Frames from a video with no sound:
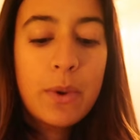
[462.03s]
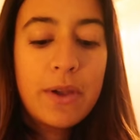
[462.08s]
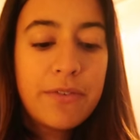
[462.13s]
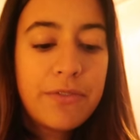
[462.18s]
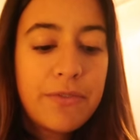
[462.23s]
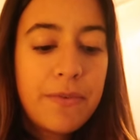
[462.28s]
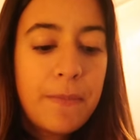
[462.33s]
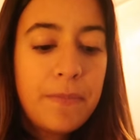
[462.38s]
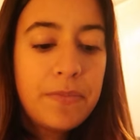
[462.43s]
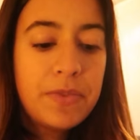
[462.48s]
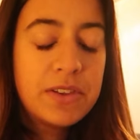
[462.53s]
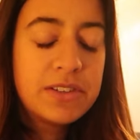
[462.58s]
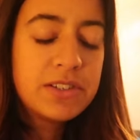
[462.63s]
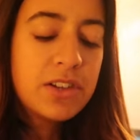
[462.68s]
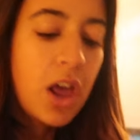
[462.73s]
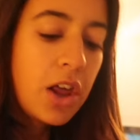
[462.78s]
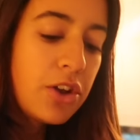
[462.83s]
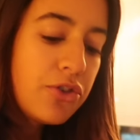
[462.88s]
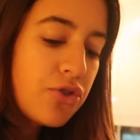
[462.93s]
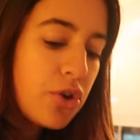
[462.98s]
with the
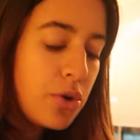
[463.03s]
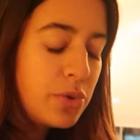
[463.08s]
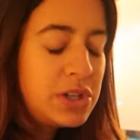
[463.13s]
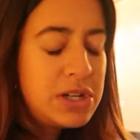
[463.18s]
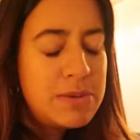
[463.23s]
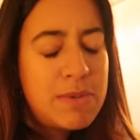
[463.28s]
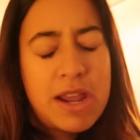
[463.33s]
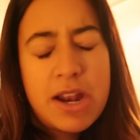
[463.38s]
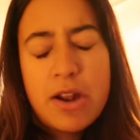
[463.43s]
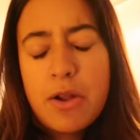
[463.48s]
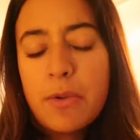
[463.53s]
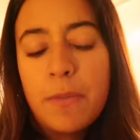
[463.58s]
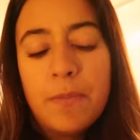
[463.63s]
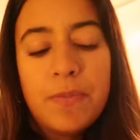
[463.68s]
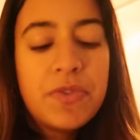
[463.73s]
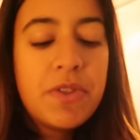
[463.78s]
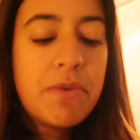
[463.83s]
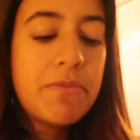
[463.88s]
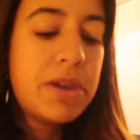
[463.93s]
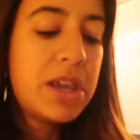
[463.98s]
cilantro, the tomato,
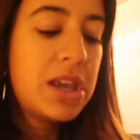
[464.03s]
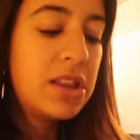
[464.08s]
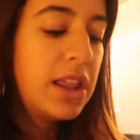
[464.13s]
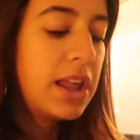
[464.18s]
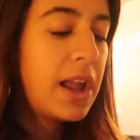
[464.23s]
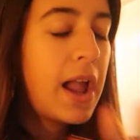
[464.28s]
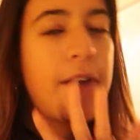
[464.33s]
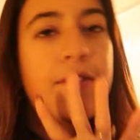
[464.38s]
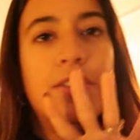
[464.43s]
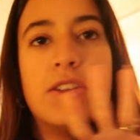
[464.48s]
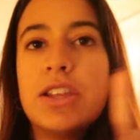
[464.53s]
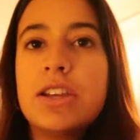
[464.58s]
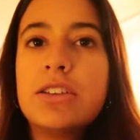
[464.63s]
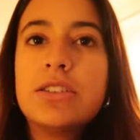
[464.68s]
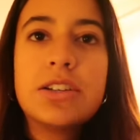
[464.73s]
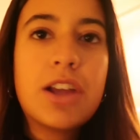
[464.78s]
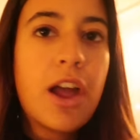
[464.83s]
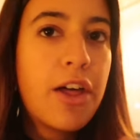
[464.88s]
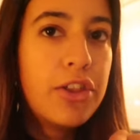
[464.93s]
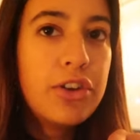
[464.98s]
the meat, like everything
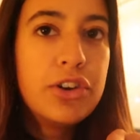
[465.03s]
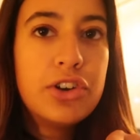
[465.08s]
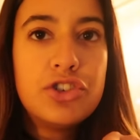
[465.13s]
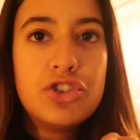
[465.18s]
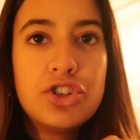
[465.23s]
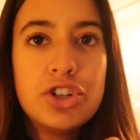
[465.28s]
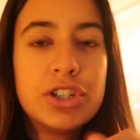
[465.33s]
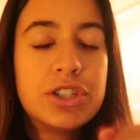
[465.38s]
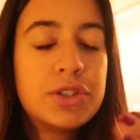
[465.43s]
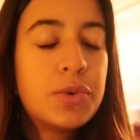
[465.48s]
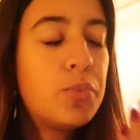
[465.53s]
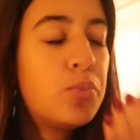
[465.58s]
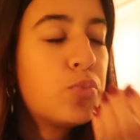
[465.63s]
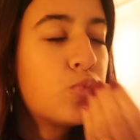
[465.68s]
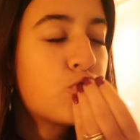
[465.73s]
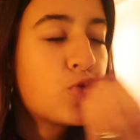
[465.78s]
together is just